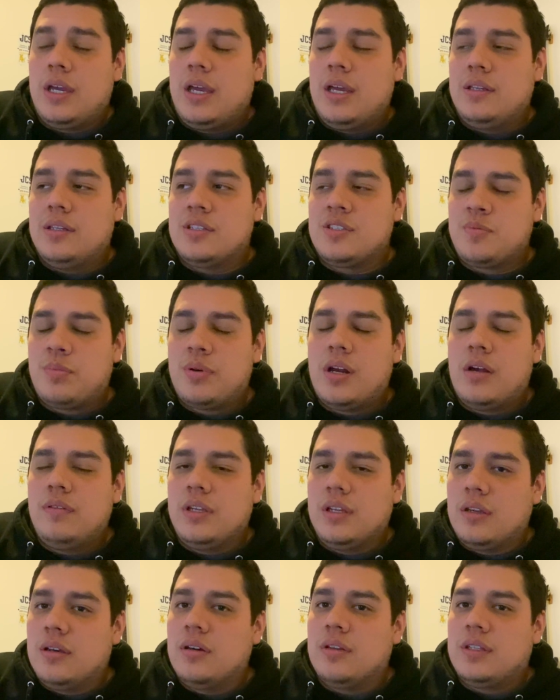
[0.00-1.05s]
and it's probably
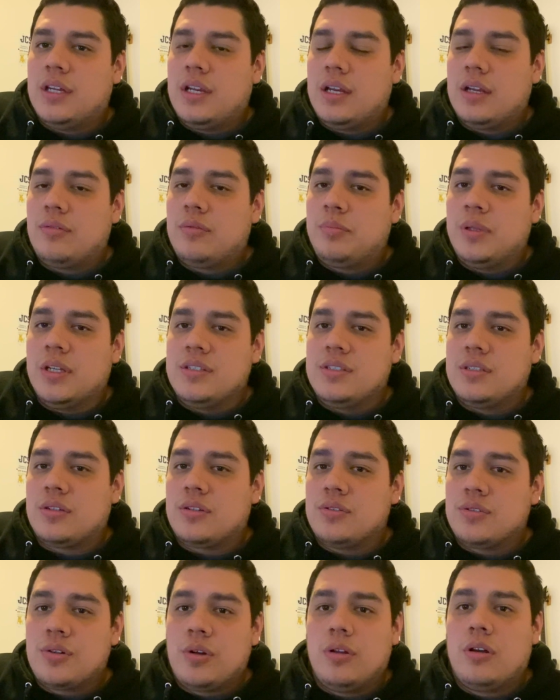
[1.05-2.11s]
good that I replaced the
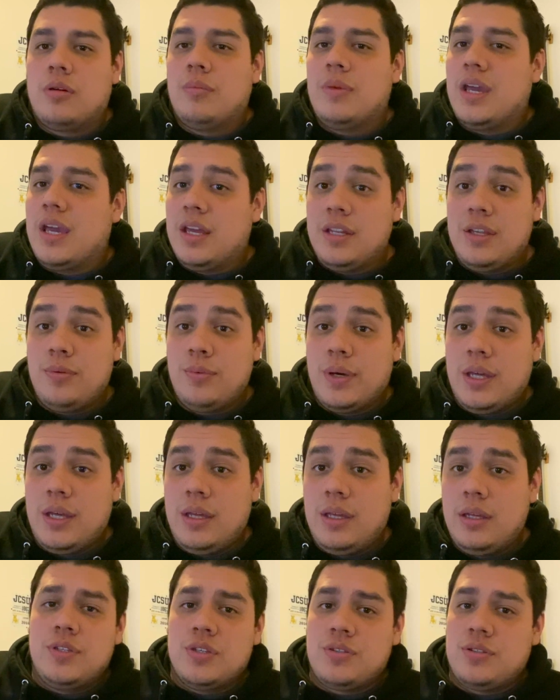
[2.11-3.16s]
control arm
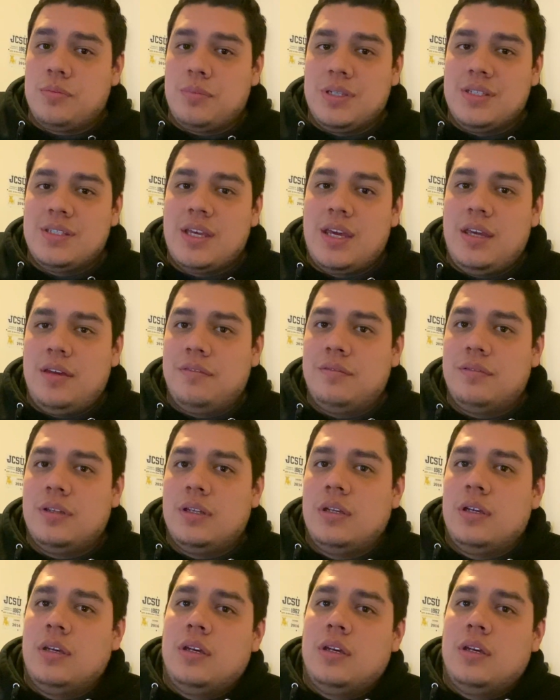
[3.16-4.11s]
anyway, just to be safe.